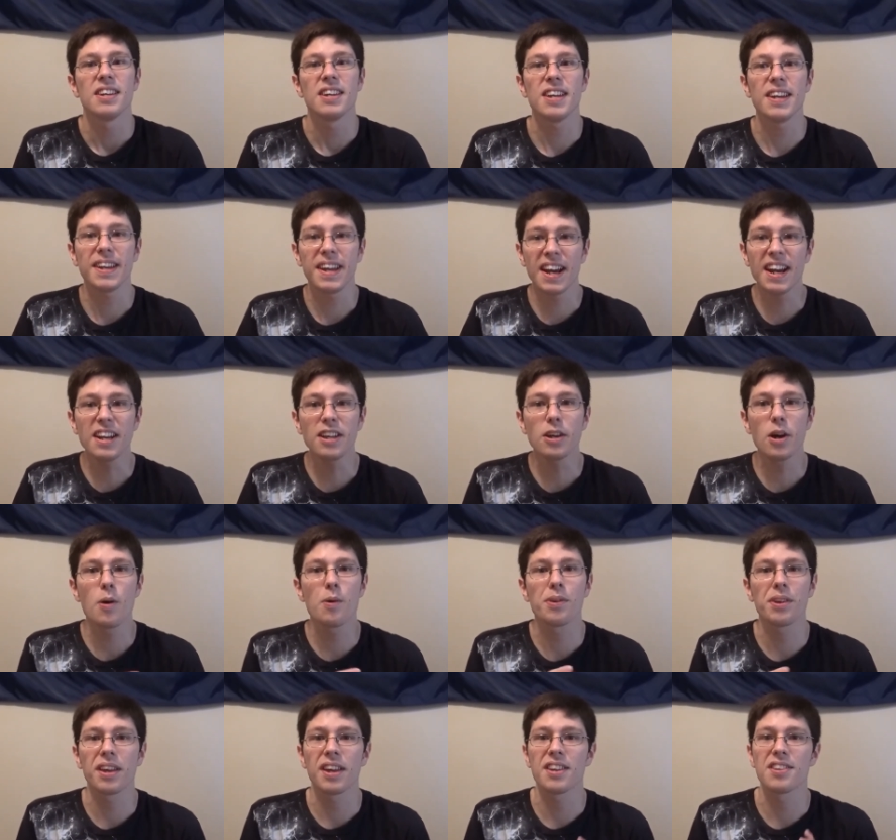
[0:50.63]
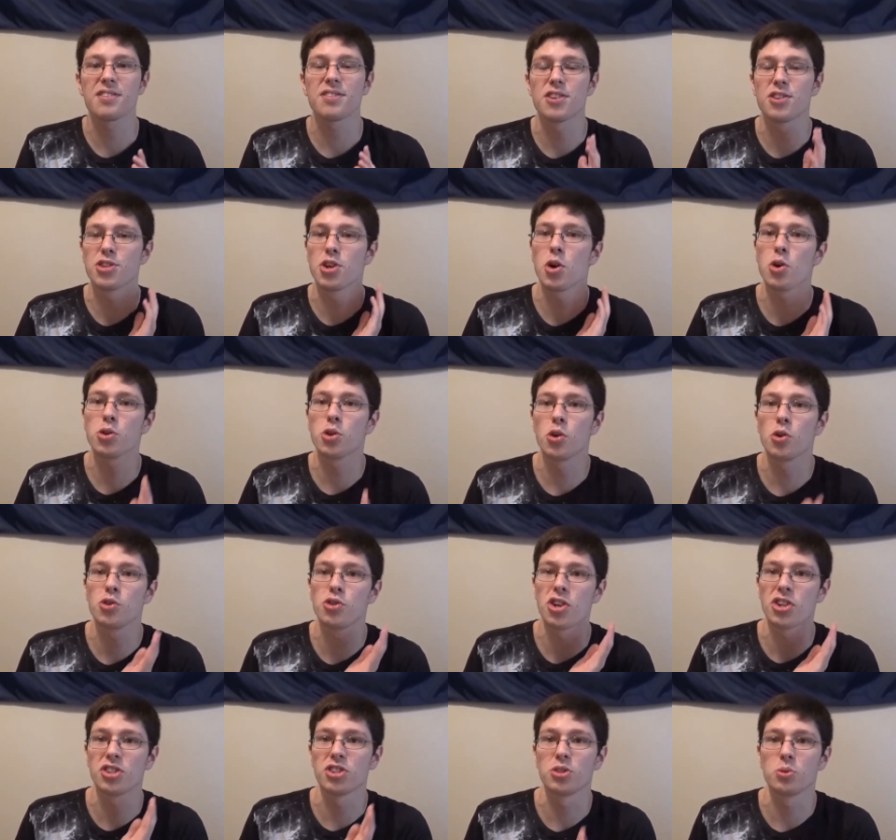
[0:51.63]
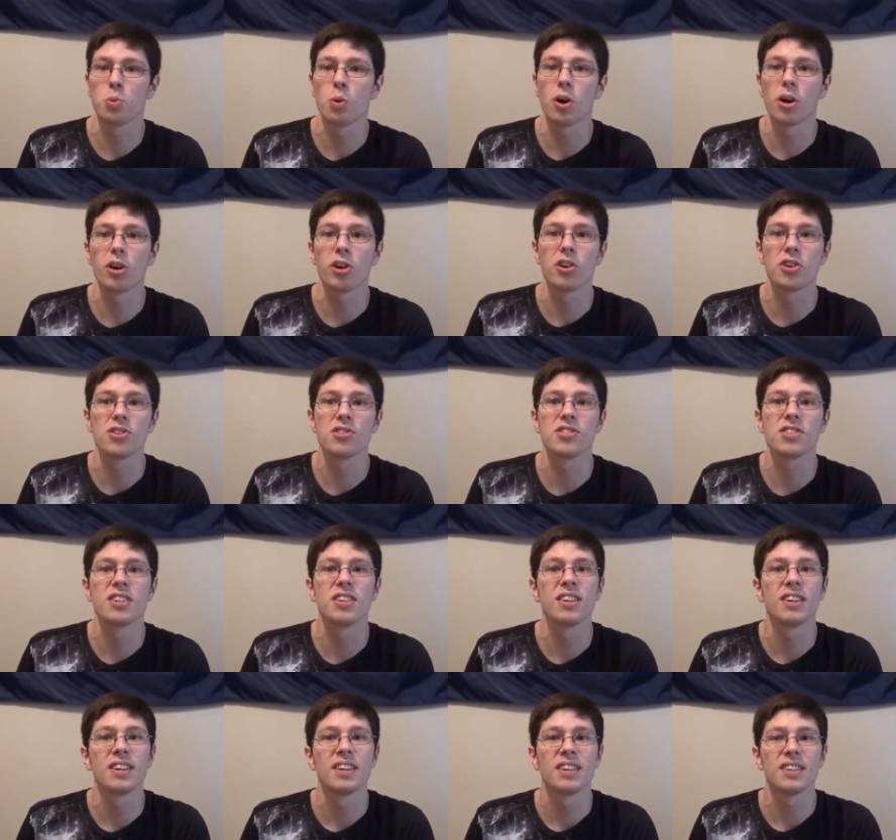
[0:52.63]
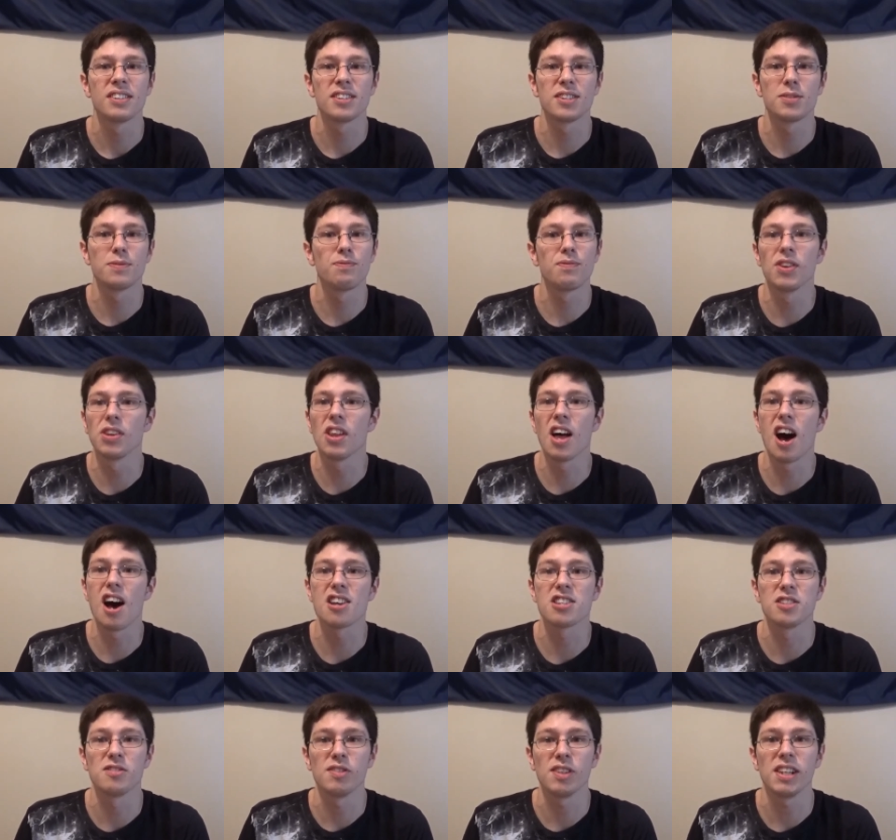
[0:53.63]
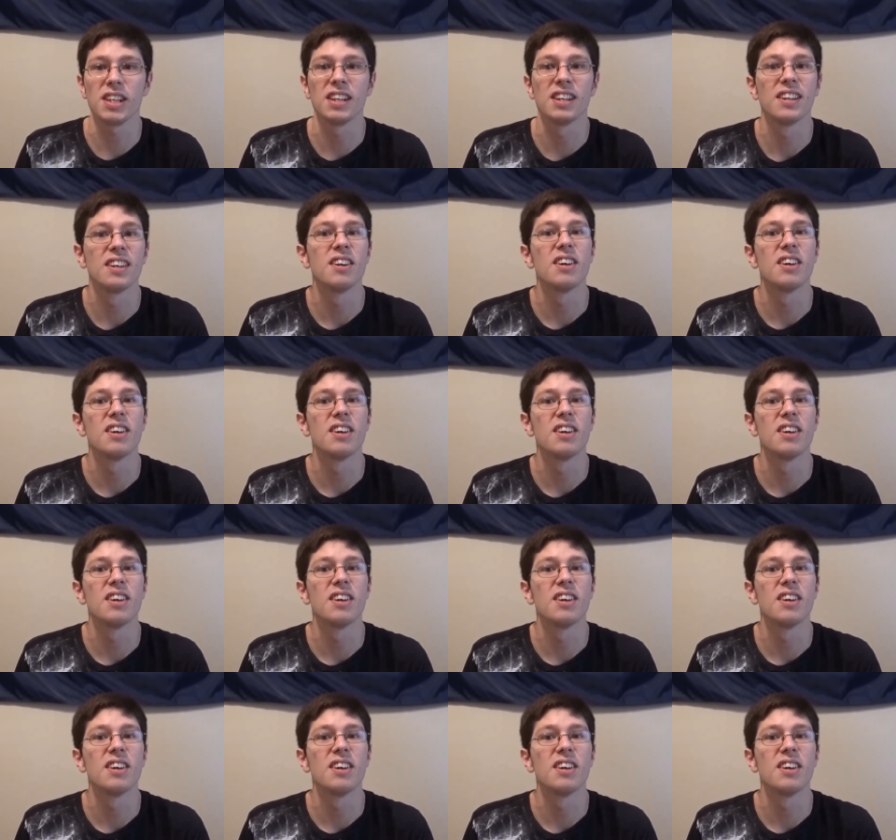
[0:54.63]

it kind of goes against the social justice warriors' just philosophy.